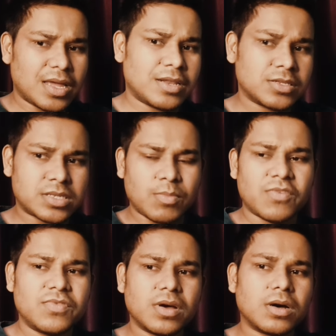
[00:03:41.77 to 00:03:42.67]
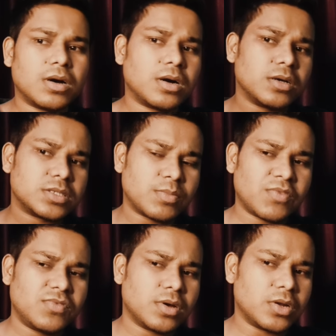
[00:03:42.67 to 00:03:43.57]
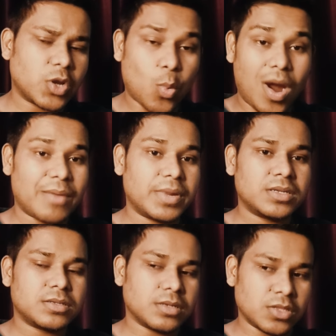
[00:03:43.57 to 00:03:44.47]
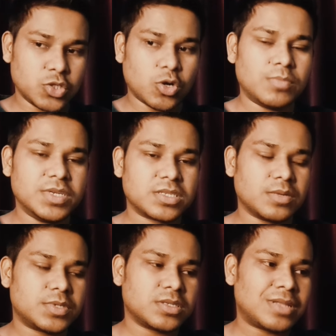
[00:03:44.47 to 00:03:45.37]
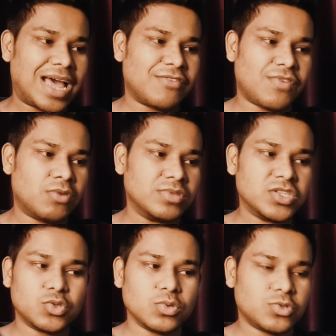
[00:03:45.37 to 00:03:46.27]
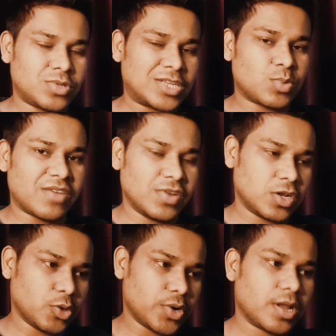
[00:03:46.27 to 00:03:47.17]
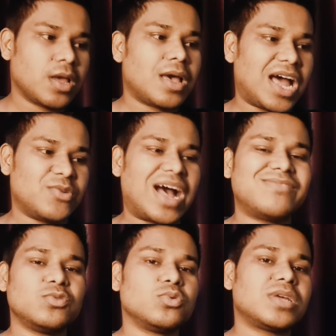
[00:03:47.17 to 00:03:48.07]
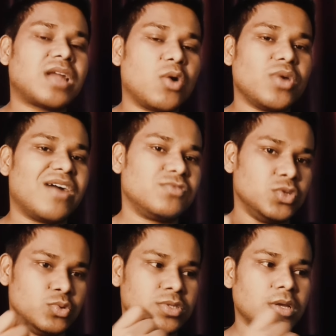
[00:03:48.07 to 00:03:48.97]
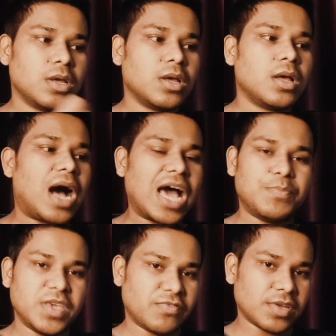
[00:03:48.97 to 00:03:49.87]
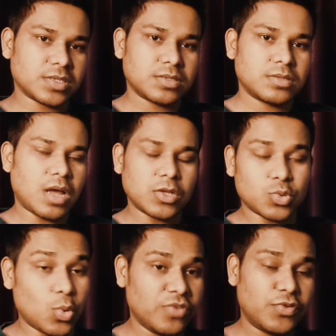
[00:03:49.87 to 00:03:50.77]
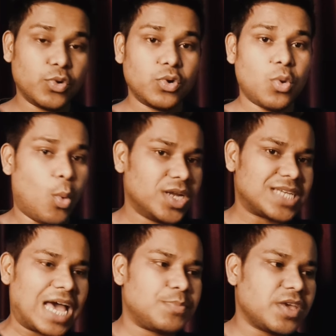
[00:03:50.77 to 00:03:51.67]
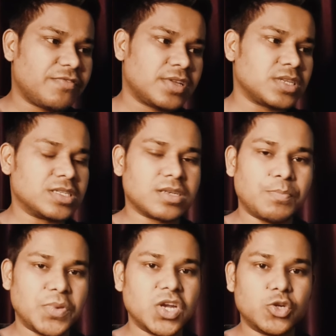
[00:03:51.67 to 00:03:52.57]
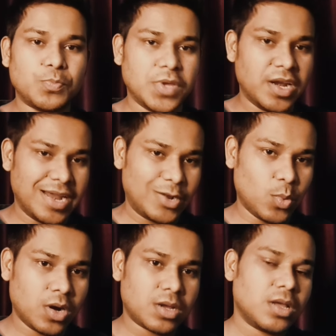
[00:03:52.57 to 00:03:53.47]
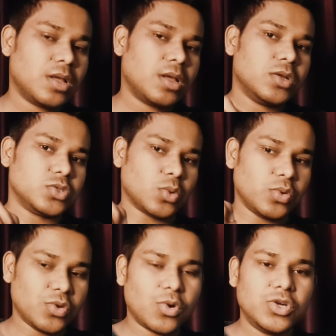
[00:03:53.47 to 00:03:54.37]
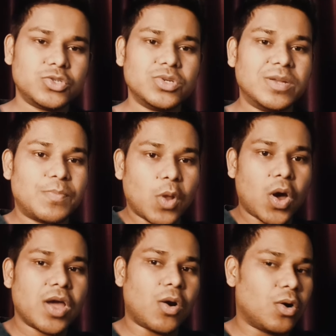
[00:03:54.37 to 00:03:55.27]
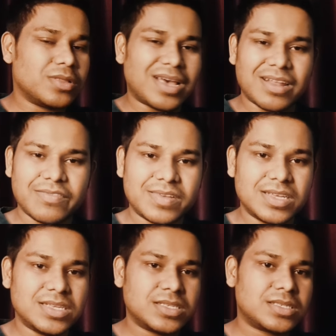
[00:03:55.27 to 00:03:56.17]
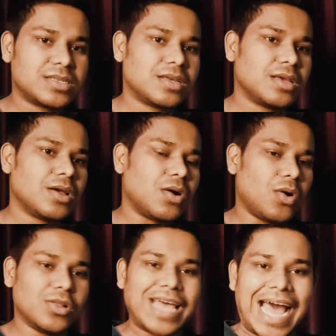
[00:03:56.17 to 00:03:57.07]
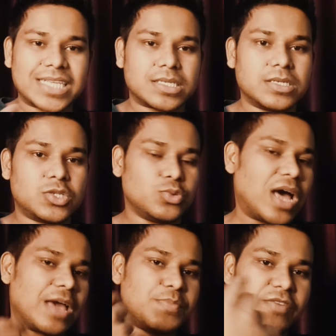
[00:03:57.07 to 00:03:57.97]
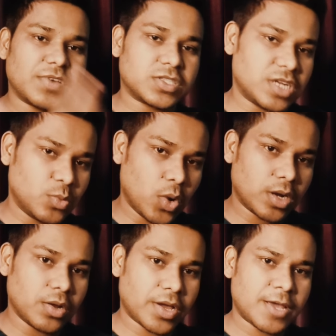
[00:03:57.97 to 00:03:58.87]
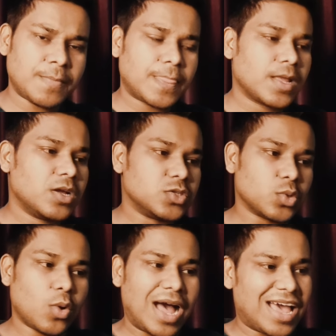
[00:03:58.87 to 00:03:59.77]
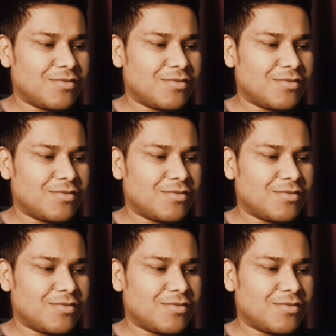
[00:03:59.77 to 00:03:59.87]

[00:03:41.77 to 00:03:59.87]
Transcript: in some of the some of the requirement in the job description, I found this tool, so that's why I've included. And you have to know that how you have to use I P F S. So if you don't know what is I P F S, it's a peer-to-peer network. So you're going to deploy all the N F Ts, all the assets to the I P F S network. Okay. So I